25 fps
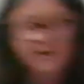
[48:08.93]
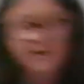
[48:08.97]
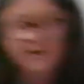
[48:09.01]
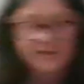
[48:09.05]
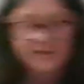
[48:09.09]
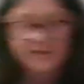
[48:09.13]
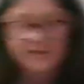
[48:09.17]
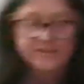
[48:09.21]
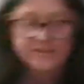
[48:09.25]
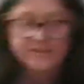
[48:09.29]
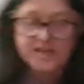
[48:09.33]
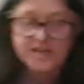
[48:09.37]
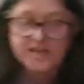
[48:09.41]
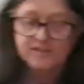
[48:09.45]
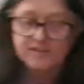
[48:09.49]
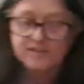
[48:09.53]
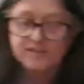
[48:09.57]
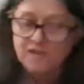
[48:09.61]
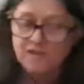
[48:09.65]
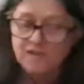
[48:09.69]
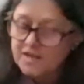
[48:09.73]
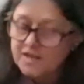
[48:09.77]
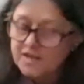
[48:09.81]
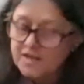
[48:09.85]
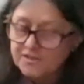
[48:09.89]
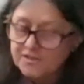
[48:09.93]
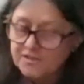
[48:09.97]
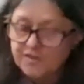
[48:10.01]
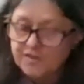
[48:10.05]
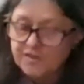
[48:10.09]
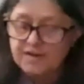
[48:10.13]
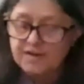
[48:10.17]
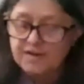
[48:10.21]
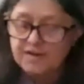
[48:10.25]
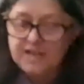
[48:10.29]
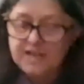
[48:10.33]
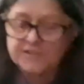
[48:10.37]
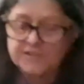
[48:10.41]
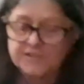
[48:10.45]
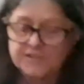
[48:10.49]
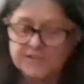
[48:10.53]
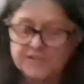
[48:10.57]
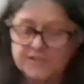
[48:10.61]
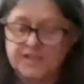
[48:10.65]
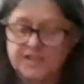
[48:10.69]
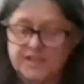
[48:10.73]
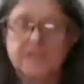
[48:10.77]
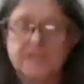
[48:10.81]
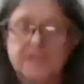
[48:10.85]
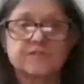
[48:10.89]
they locked their hands
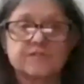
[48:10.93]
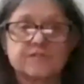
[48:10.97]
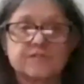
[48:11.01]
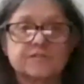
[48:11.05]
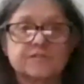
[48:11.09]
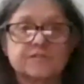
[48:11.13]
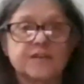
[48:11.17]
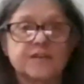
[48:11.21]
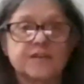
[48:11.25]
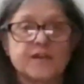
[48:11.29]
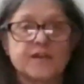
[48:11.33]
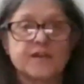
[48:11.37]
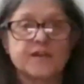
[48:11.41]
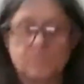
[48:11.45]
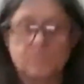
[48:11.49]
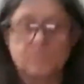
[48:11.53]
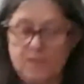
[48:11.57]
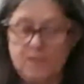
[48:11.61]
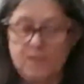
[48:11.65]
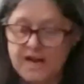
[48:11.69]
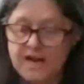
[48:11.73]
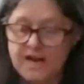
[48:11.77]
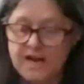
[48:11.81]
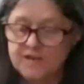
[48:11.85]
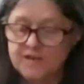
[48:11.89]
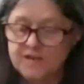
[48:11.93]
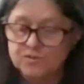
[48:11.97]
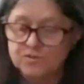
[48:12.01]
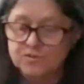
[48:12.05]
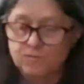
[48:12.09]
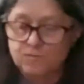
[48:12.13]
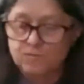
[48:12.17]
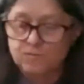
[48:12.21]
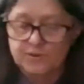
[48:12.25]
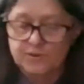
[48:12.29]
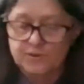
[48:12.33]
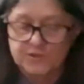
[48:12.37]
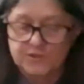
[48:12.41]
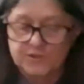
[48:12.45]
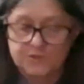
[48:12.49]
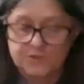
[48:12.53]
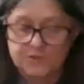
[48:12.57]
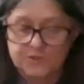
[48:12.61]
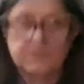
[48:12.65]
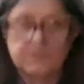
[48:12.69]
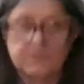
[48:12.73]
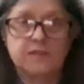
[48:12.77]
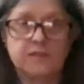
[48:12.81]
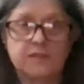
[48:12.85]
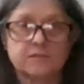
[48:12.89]
together and ran toward the
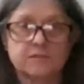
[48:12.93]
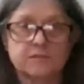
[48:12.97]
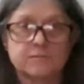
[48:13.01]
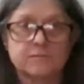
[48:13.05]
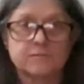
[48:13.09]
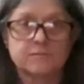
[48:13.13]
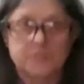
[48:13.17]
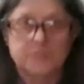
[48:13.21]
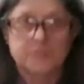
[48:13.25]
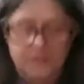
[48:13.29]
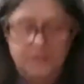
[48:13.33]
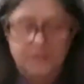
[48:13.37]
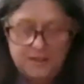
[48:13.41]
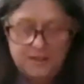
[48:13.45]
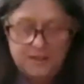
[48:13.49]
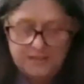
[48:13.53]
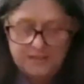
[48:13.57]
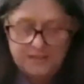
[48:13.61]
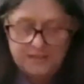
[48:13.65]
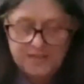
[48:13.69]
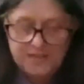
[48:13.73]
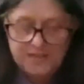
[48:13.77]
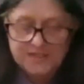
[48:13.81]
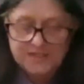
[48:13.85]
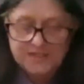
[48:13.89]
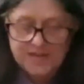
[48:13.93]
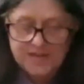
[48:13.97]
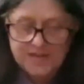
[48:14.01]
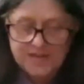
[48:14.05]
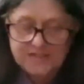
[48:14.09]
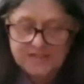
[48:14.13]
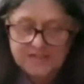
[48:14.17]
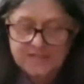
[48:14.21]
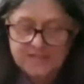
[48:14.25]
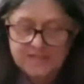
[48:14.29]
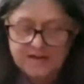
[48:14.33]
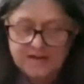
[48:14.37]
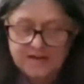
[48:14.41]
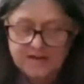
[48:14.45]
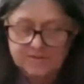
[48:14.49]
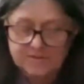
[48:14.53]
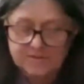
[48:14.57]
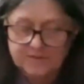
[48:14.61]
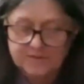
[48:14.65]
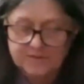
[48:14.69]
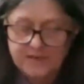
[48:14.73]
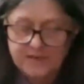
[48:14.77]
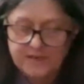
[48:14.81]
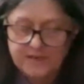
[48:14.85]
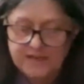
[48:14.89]
tree. They sat
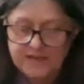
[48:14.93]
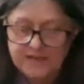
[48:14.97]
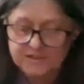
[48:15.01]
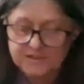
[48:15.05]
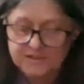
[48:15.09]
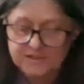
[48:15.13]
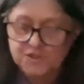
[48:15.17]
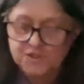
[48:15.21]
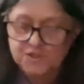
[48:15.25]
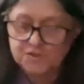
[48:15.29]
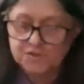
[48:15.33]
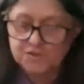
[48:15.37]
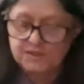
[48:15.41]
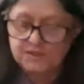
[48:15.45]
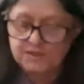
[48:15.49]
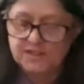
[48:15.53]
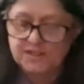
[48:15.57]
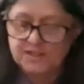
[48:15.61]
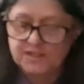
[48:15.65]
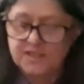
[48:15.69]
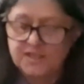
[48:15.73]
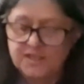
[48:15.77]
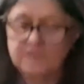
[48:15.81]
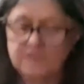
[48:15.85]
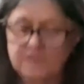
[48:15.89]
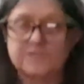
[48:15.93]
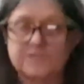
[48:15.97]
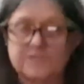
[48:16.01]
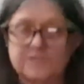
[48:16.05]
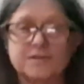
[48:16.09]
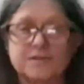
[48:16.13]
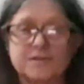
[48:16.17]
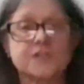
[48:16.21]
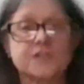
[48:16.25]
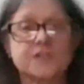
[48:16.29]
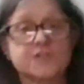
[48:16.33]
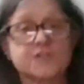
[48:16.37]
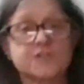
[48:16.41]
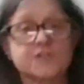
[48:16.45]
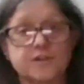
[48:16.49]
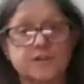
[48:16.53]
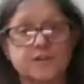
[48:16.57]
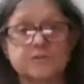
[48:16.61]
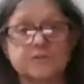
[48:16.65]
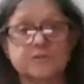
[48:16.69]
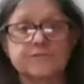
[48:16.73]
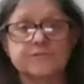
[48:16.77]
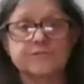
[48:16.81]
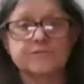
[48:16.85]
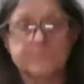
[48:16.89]
down at the tree together and
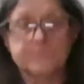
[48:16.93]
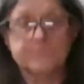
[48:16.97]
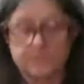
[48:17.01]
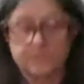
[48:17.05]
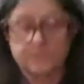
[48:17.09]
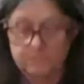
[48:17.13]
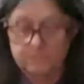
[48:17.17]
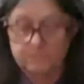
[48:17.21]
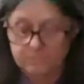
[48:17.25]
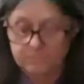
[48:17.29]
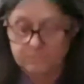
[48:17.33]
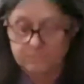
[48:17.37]
shared the fruit.